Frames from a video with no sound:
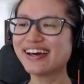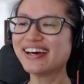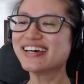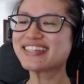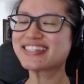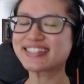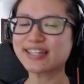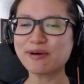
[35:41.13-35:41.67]

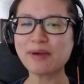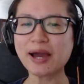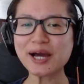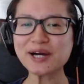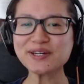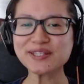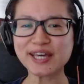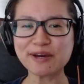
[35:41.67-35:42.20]

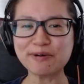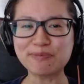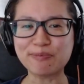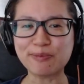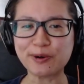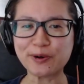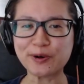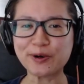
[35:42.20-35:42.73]
Somehow they are
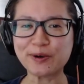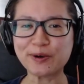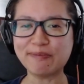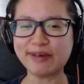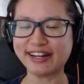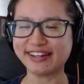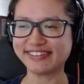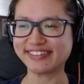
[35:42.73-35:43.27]
more
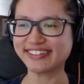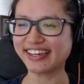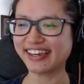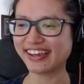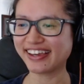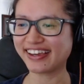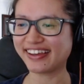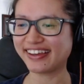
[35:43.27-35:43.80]

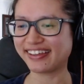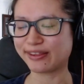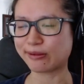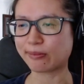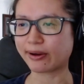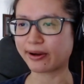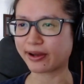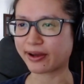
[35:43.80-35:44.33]
menacing in the
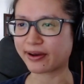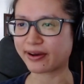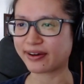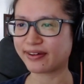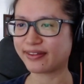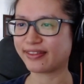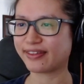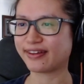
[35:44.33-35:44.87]
manga
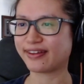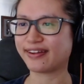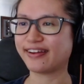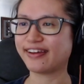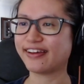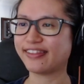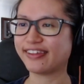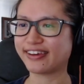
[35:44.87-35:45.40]
than
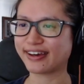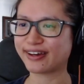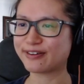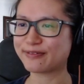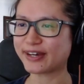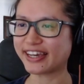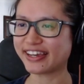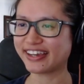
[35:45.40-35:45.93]
in the
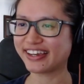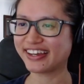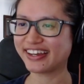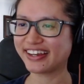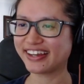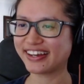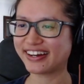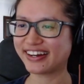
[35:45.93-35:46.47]
anime.
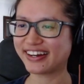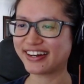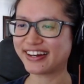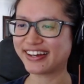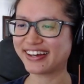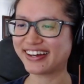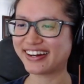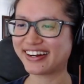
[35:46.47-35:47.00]

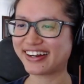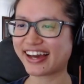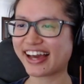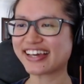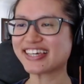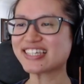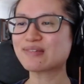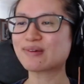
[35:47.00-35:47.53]
I
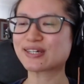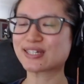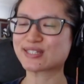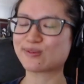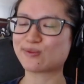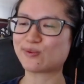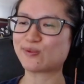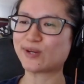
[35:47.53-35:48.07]
guess because
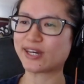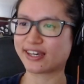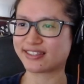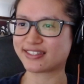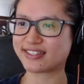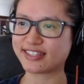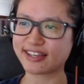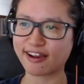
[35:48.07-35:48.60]
we can
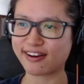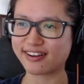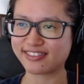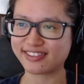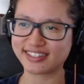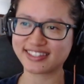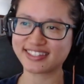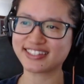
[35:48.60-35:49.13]
stare at
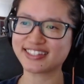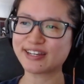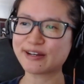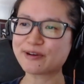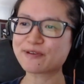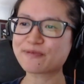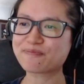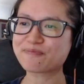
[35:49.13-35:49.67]
this
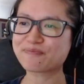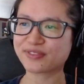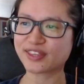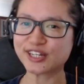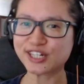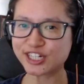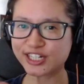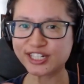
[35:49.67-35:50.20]

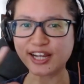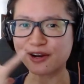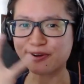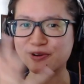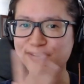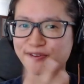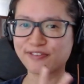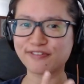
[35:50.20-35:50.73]

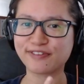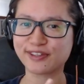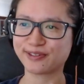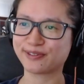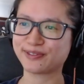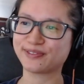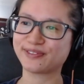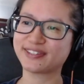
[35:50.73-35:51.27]

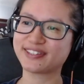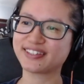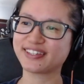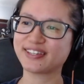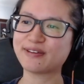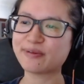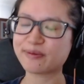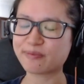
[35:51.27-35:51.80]
shadow-filled,
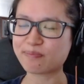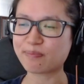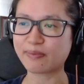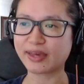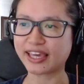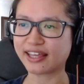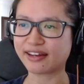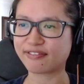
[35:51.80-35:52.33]

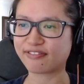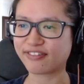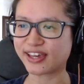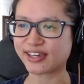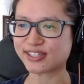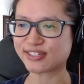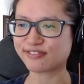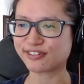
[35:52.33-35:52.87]
mean
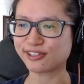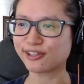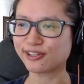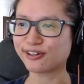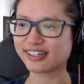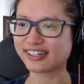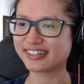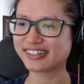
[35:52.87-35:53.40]
face for
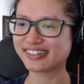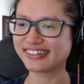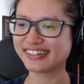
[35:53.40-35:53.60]
longer.